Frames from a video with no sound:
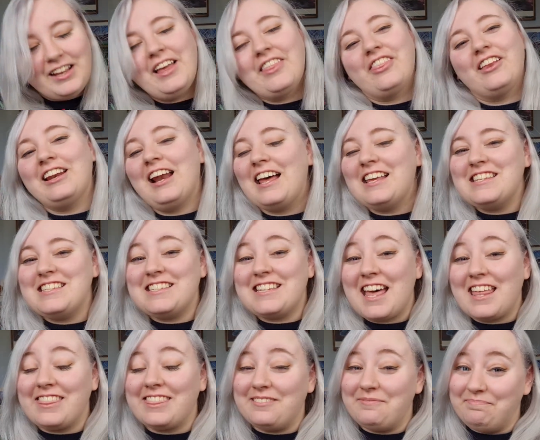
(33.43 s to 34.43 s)
the less
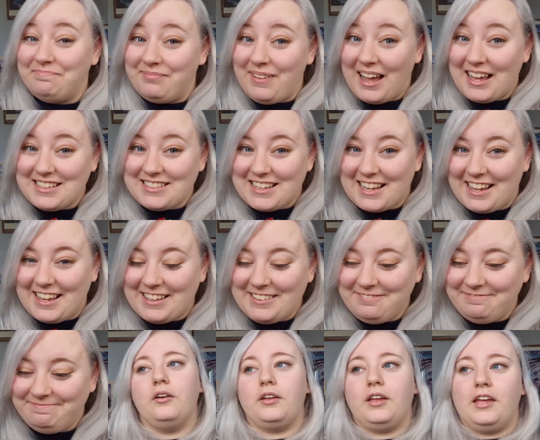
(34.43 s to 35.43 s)
said, the better.
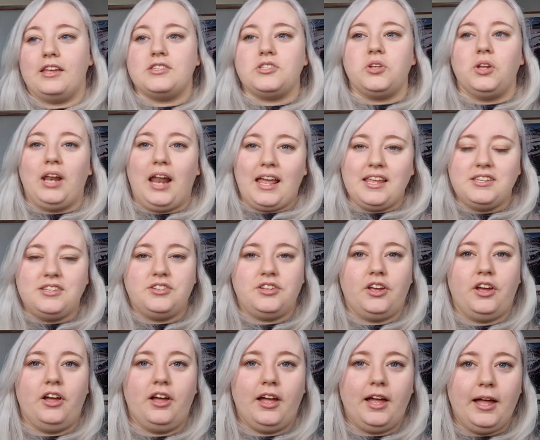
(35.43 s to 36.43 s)
Okay, so last
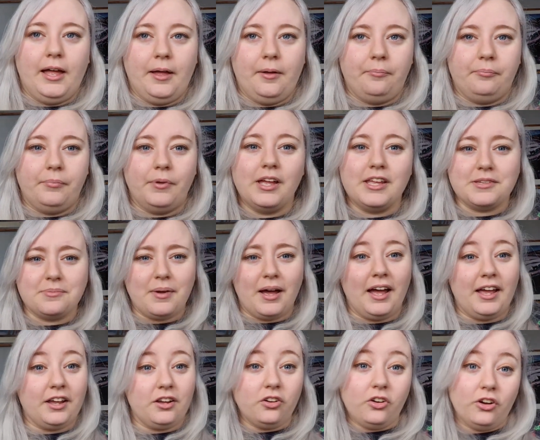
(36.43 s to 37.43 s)
year, um, as
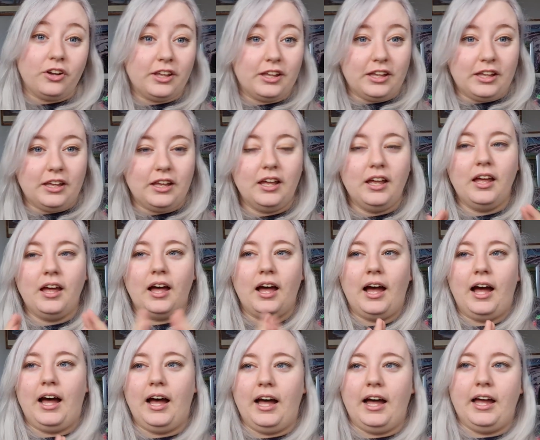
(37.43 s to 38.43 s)
my cookie,
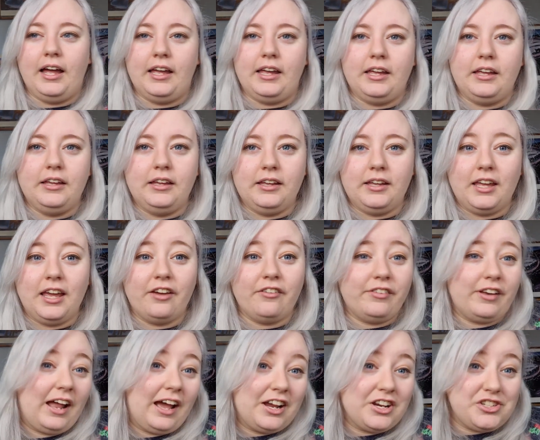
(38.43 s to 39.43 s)
I gave an
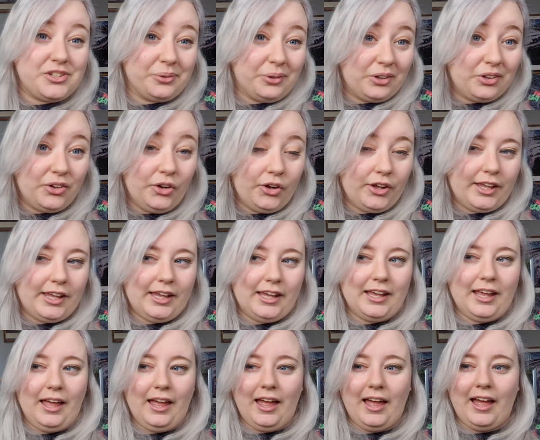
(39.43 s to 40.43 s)
actual cookie.
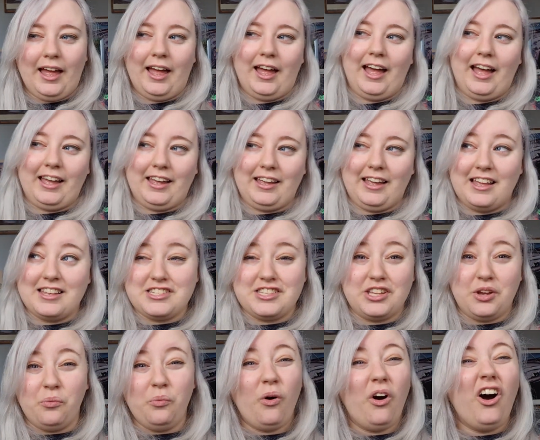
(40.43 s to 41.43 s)
Uh, as the
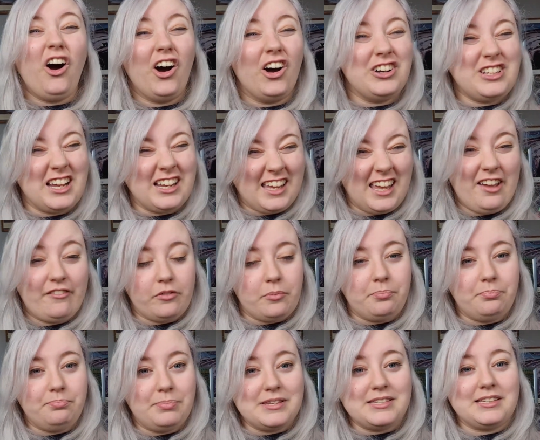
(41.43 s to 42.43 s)
award, I gave a
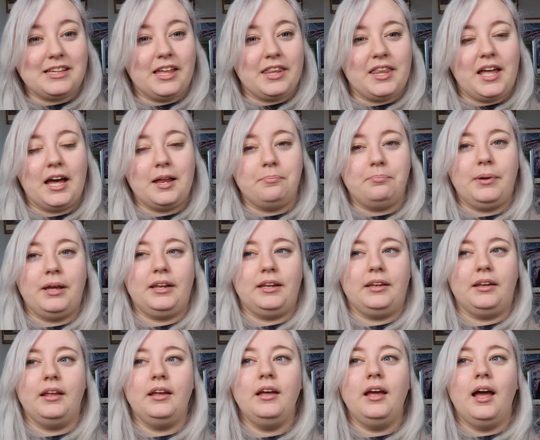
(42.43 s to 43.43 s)
biscuit that I'd
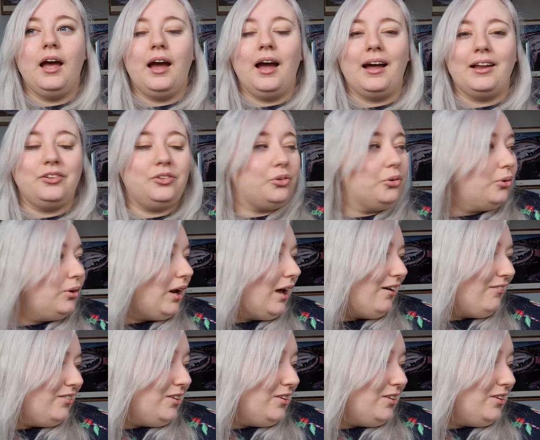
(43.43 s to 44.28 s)
bitten. I don't have